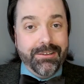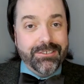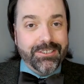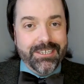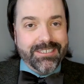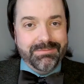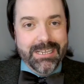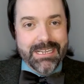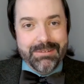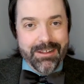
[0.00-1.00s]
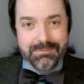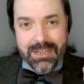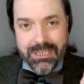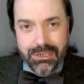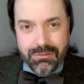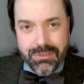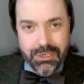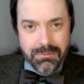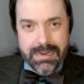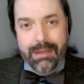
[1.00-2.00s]
Usually it's me, but I'll tell
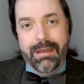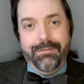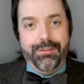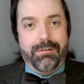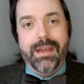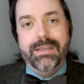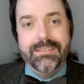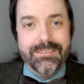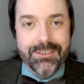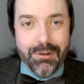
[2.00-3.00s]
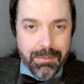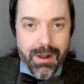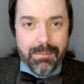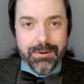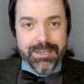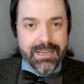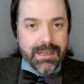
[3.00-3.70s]
you now have the right to your property.